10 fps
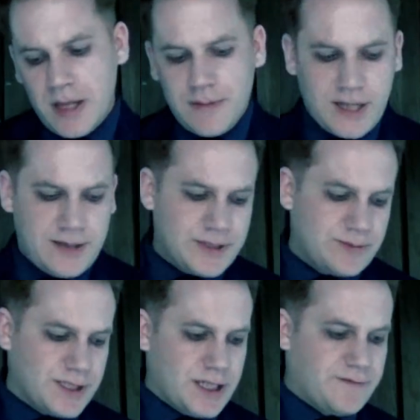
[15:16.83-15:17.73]
Perhaps it
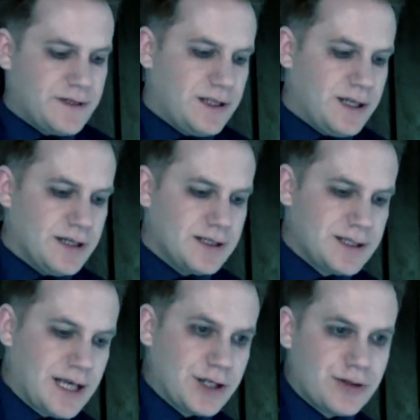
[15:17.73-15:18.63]
was after years,
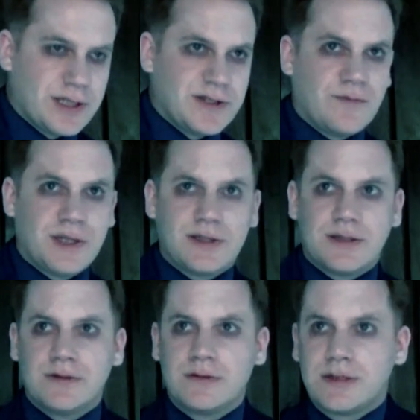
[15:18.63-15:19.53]
centuries of
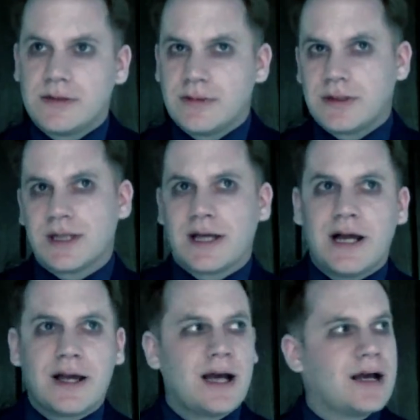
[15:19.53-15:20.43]
misuse, because the
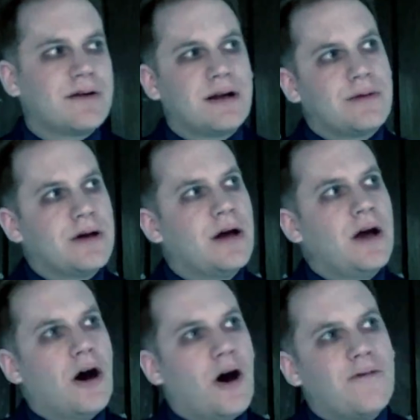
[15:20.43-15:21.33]
gangrel were
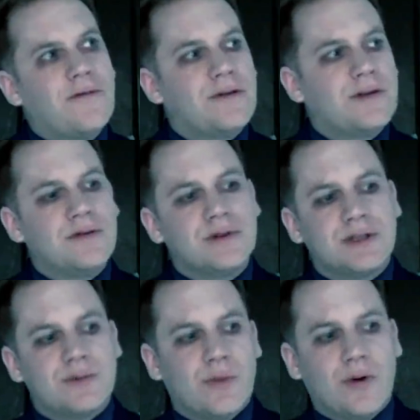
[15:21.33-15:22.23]
often used
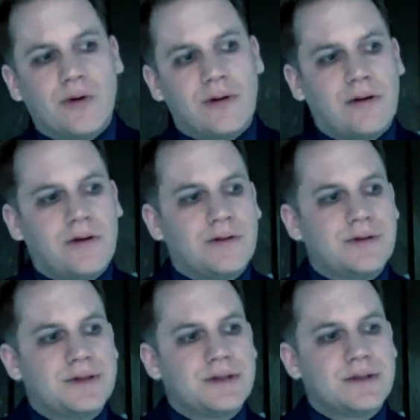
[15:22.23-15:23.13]
as
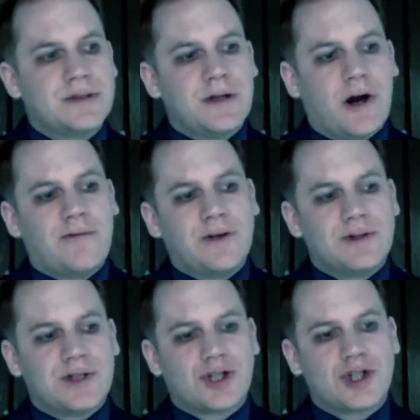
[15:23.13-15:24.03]
warlords, often
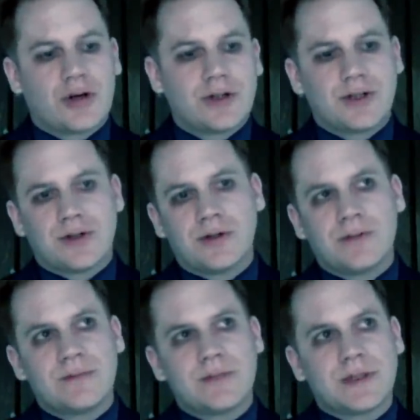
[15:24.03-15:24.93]
used as shock
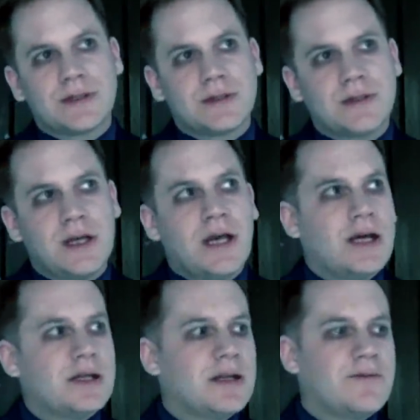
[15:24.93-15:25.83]
troops.
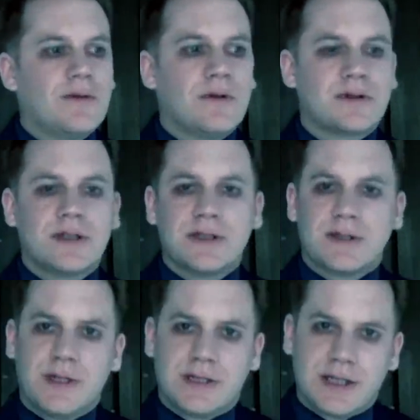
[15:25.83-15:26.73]
Indeed, if you look to the
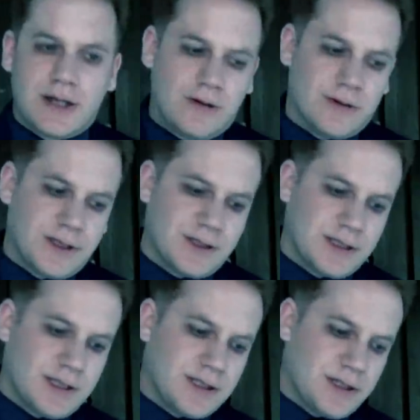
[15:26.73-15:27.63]
Zamitzi holdings
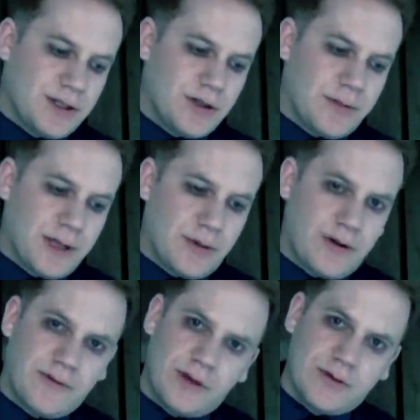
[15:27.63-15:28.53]
in Eastern Europe, they were
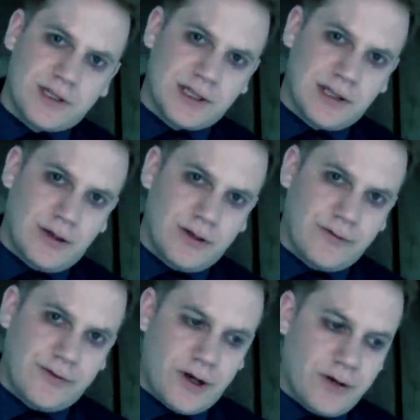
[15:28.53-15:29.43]
often used as
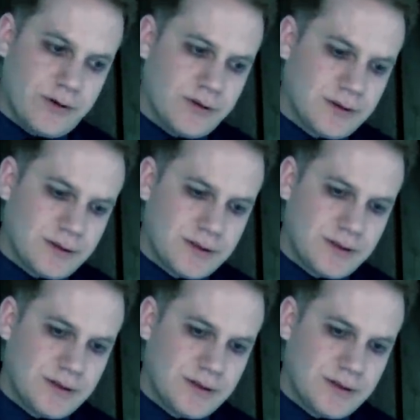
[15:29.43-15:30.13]
loyal dogs.